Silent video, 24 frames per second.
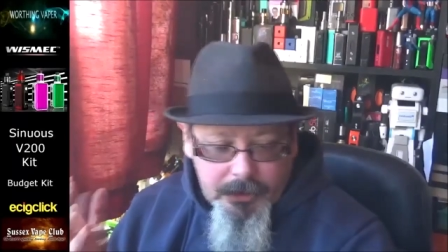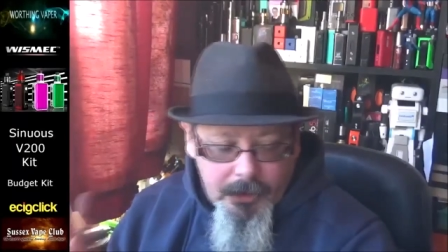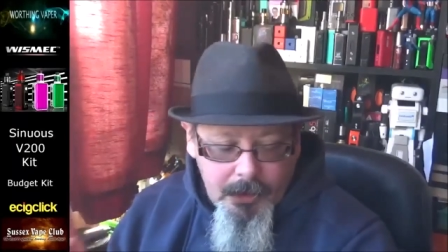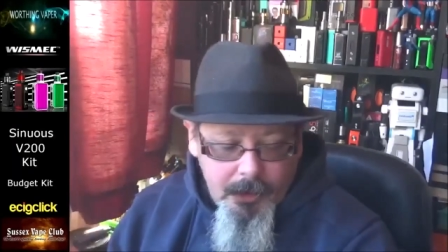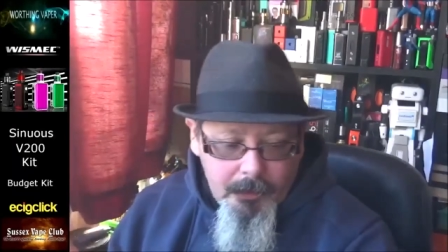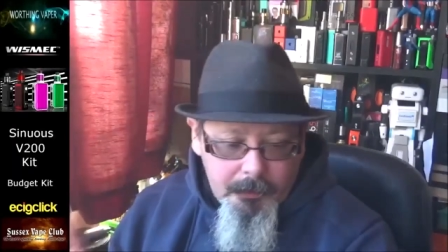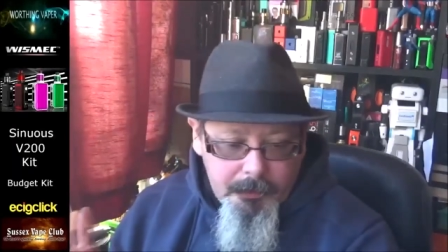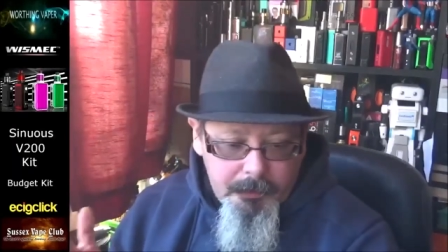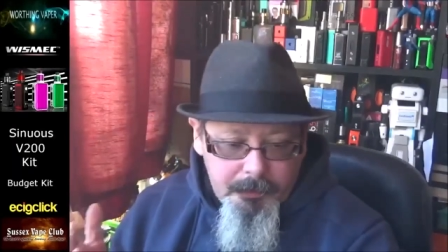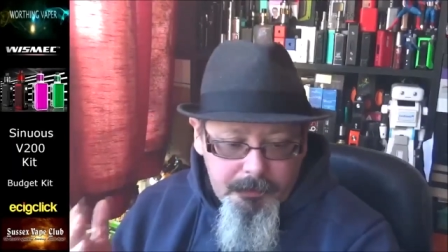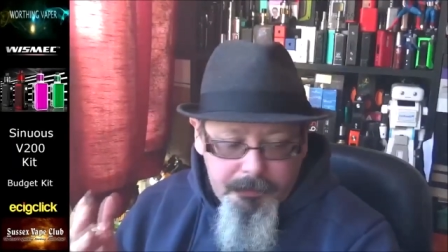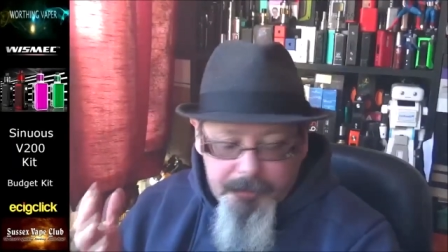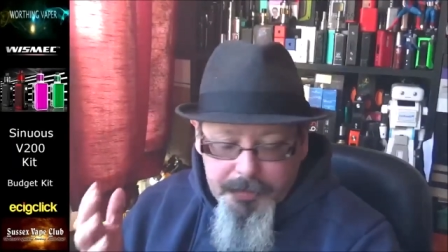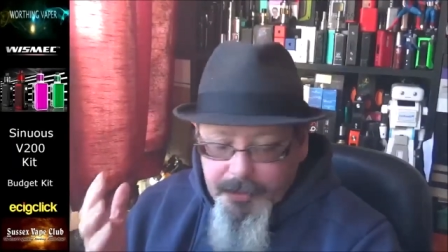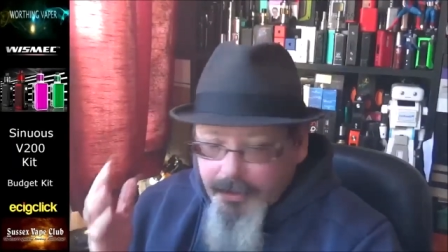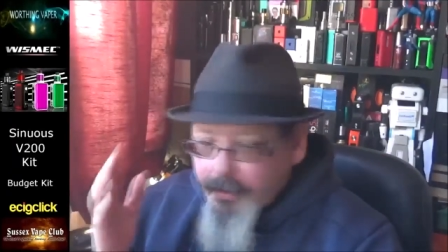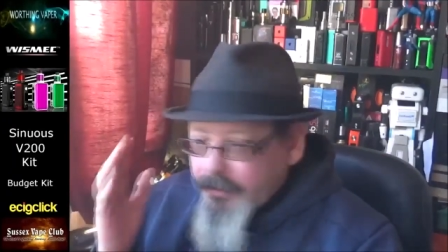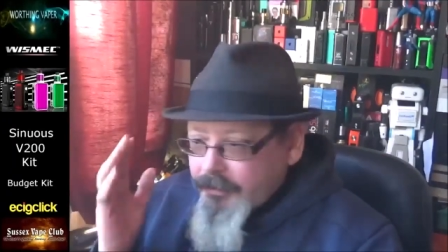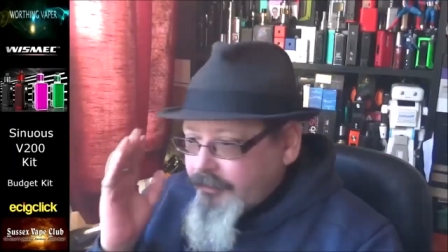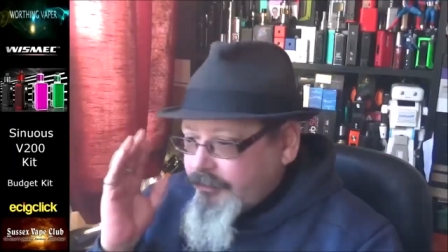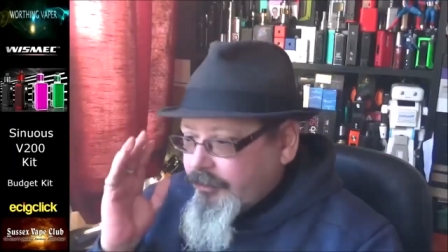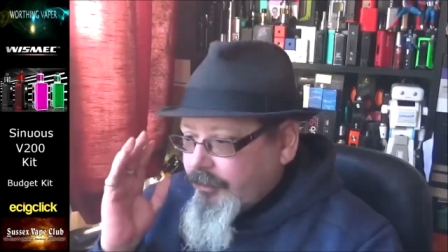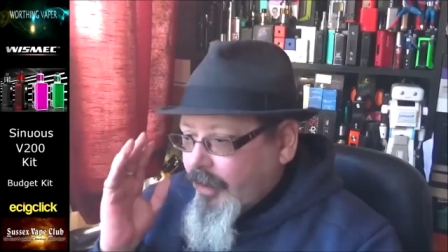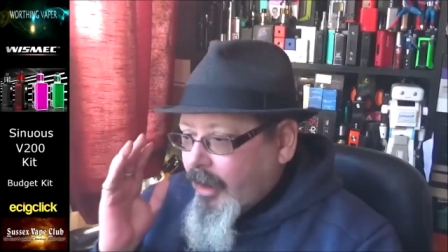God, but
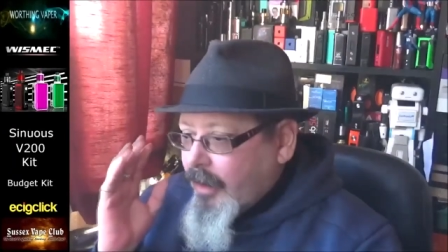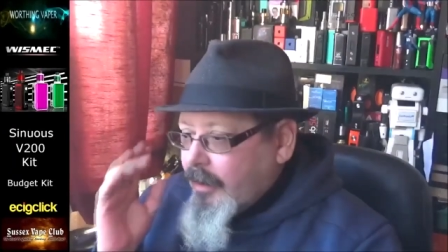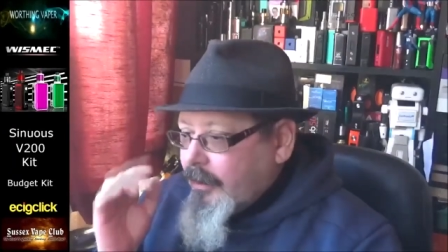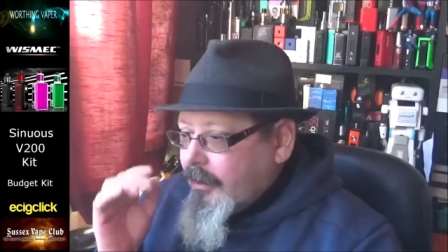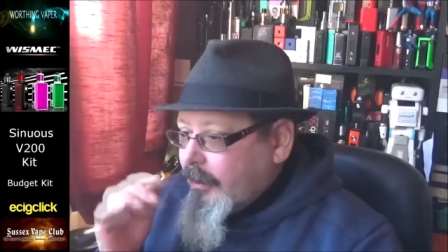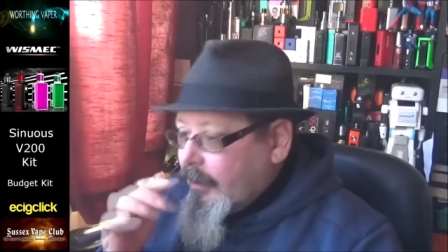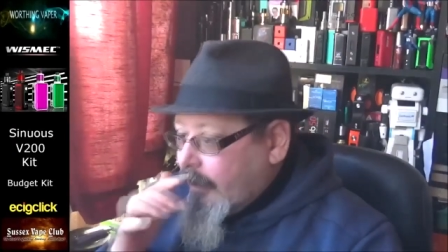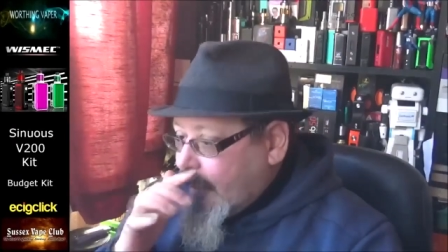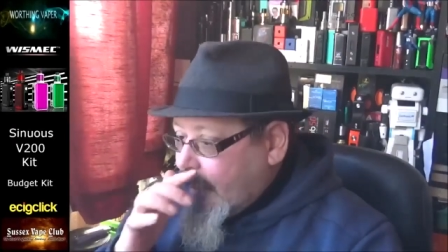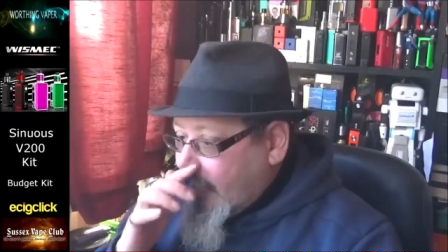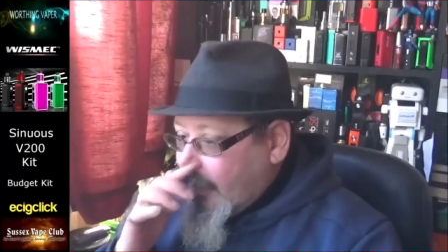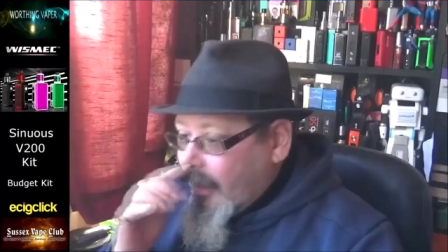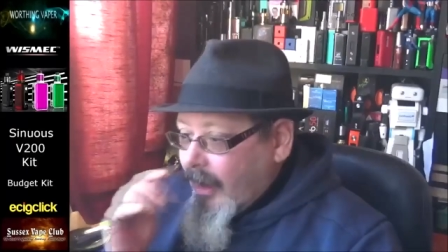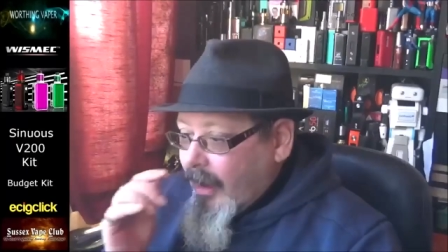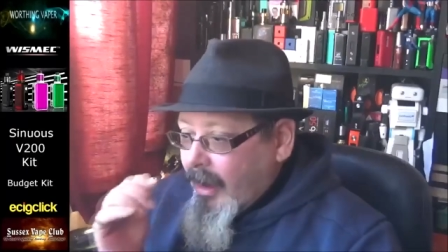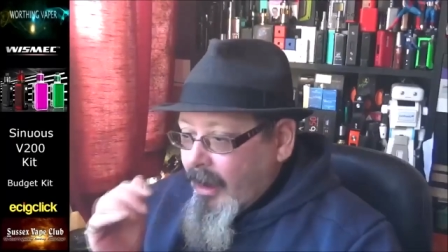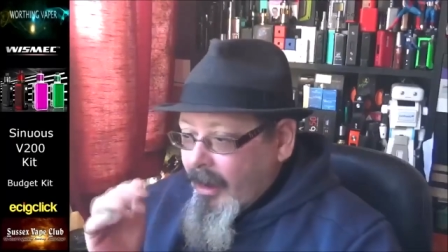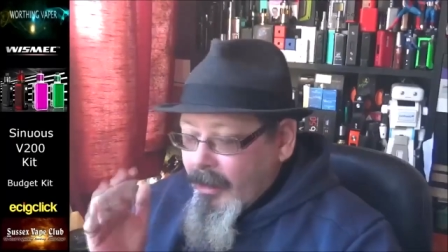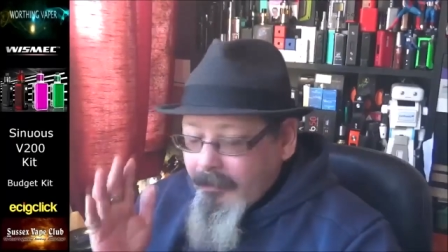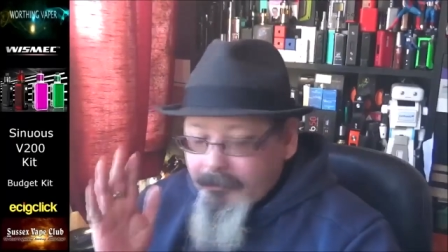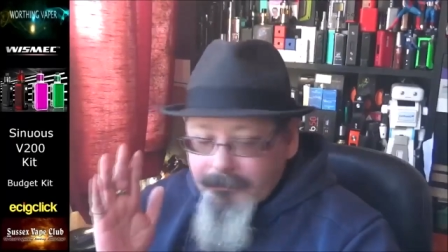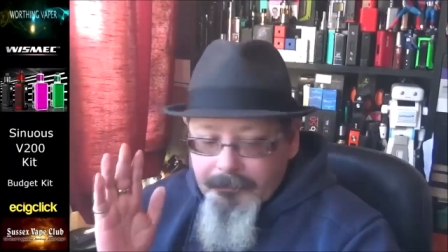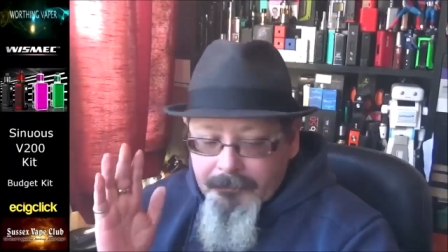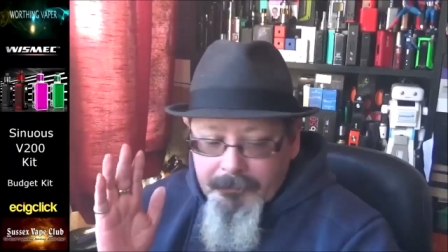uh,
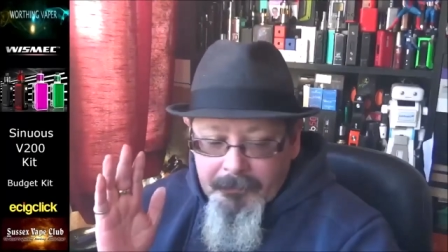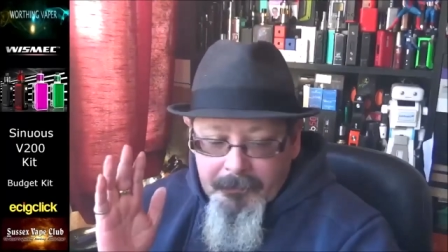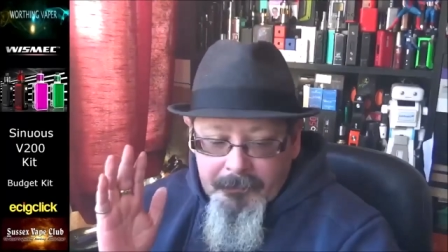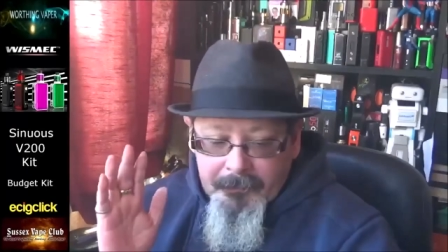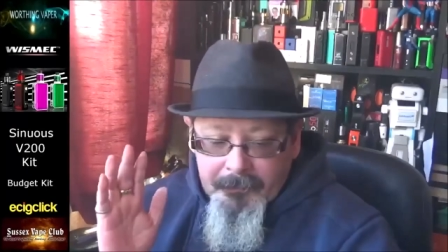um,